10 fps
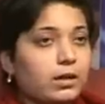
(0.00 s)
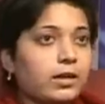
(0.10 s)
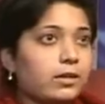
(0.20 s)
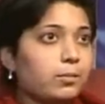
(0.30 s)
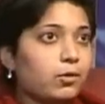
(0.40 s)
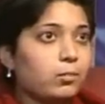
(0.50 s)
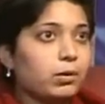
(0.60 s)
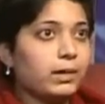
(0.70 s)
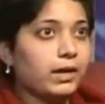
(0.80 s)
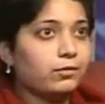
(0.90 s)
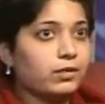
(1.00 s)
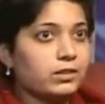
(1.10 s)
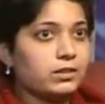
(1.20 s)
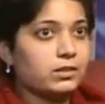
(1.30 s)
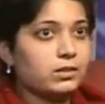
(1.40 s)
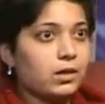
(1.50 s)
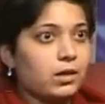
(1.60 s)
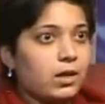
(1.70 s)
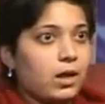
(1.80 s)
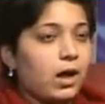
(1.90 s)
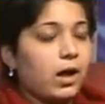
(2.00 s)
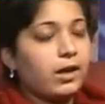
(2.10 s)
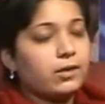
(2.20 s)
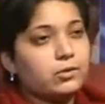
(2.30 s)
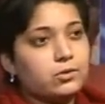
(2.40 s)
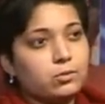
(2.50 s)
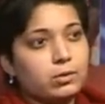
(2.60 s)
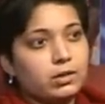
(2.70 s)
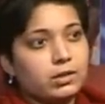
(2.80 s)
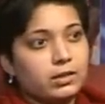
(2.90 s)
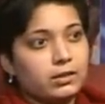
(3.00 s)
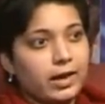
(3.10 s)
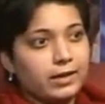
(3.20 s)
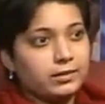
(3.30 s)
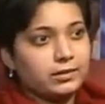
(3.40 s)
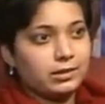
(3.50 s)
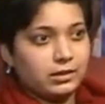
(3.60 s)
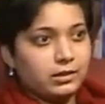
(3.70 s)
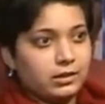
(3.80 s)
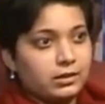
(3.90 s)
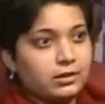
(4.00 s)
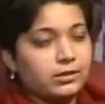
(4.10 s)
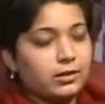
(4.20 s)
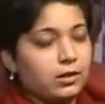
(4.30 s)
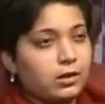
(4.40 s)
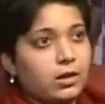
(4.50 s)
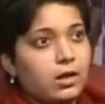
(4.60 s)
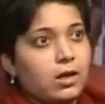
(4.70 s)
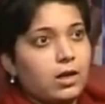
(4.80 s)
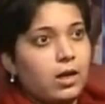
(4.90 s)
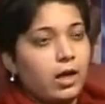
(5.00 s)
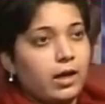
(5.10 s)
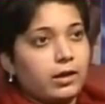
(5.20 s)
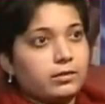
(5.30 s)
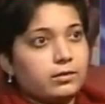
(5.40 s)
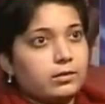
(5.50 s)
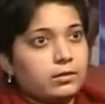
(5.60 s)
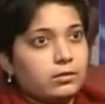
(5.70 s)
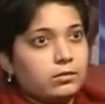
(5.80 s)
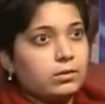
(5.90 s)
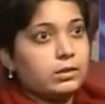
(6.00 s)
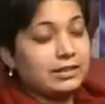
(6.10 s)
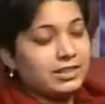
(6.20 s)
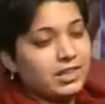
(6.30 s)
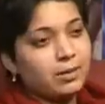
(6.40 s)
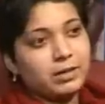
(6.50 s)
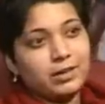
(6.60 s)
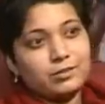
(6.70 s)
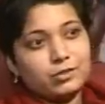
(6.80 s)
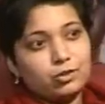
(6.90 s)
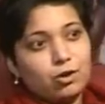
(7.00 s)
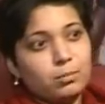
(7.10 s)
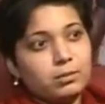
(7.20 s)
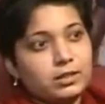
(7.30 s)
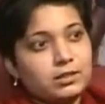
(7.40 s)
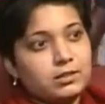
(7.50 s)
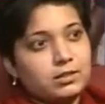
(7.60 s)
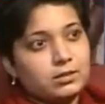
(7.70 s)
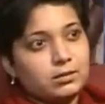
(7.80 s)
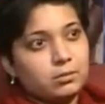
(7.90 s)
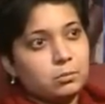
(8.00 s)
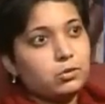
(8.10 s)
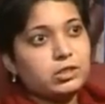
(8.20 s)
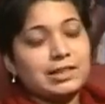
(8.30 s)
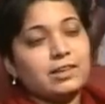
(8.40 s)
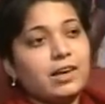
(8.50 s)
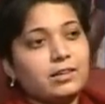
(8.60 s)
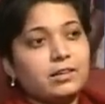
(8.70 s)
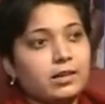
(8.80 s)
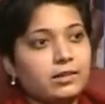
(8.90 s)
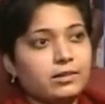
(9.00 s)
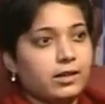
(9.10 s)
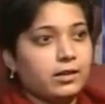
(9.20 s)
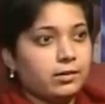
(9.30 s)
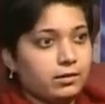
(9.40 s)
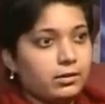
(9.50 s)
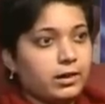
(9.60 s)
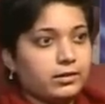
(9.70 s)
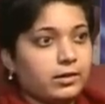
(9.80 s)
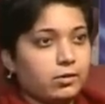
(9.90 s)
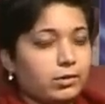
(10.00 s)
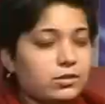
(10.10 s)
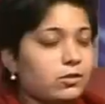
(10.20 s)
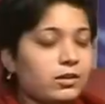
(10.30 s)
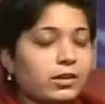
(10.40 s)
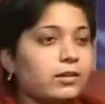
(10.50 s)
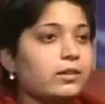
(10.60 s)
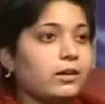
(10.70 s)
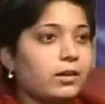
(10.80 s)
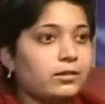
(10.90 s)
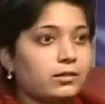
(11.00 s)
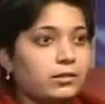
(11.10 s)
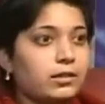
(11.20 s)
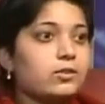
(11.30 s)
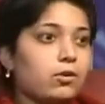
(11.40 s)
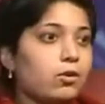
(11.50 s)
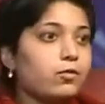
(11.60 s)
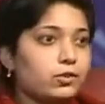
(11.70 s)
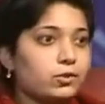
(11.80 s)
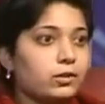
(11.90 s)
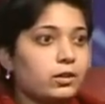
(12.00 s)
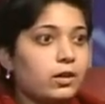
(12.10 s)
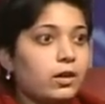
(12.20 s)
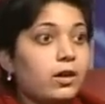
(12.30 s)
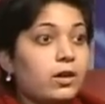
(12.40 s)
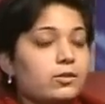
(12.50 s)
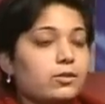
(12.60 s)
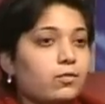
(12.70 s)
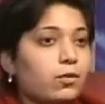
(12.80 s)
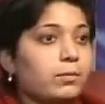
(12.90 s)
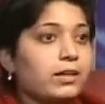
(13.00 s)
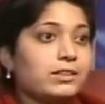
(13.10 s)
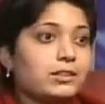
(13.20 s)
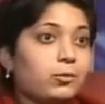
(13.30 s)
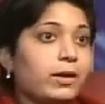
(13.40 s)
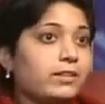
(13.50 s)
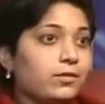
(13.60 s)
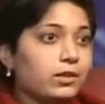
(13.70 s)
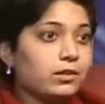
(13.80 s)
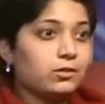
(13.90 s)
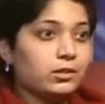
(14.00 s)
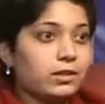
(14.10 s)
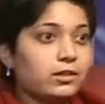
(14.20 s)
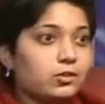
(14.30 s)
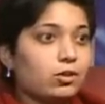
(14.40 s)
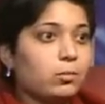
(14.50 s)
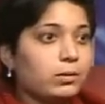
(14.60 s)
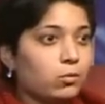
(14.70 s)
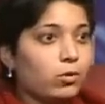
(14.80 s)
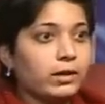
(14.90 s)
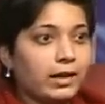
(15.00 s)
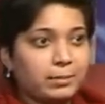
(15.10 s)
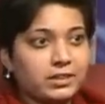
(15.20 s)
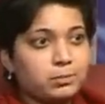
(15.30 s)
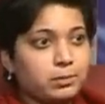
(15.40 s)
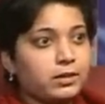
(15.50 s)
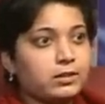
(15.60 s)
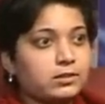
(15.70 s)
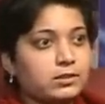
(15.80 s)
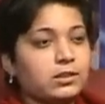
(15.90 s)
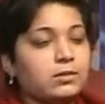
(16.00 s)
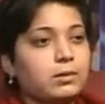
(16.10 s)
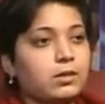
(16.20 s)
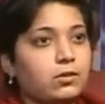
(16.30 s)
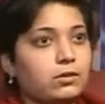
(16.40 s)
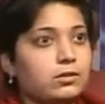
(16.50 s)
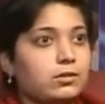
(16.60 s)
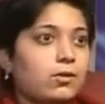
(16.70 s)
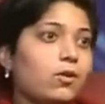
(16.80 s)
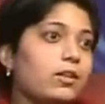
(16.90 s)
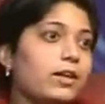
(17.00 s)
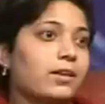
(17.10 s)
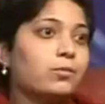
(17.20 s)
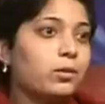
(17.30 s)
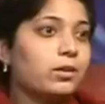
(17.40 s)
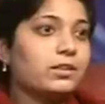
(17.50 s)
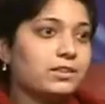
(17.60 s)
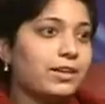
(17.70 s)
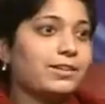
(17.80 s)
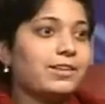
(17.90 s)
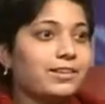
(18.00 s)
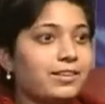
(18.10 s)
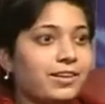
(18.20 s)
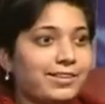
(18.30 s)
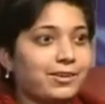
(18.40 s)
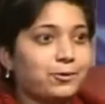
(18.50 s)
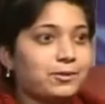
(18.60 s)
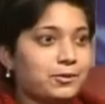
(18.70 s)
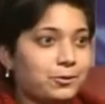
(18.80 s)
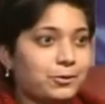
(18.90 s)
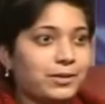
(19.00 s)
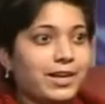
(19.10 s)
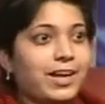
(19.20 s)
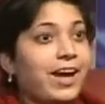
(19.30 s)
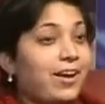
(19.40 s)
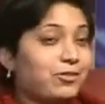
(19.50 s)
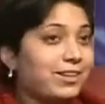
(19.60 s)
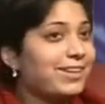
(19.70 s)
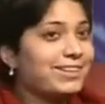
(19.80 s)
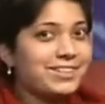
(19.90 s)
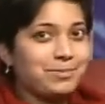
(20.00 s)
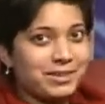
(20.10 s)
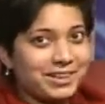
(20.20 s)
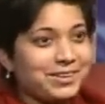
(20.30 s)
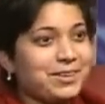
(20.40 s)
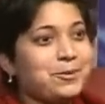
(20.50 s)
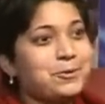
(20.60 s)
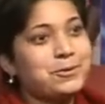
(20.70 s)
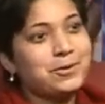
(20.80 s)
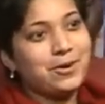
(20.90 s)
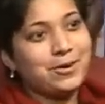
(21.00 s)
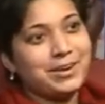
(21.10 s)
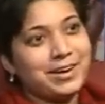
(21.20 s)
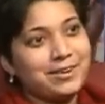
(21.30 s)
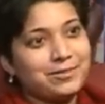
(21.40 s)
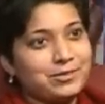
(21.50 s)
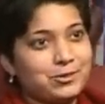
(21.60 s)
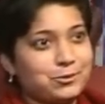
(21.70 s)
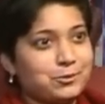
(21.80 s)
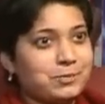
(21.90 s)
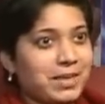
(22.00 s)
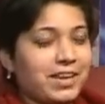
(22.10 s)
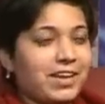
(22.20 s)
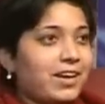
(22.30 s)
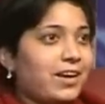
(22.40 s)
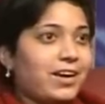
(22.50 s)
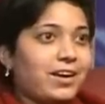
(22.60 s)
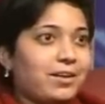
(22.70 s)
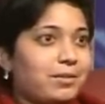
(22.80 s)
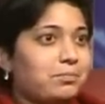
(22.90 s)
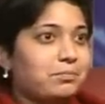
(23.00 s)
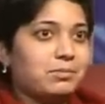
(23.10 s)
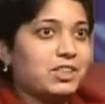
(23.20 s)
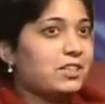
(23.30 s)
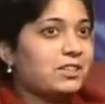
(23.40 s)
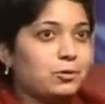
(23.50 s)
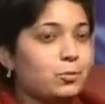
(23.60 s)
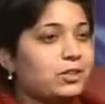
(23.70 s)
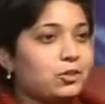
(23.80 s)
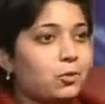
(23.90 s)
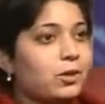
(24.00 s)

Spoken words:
Another problem I face is I used to work in IT in India, and that same kind of job is mostly done in India right now. It's not done in London. It's all offshore. So for me, it's quite difficult to get a job in what I'm experienced in because all that work is done in India now. So I have to learn something new, or I have to just switch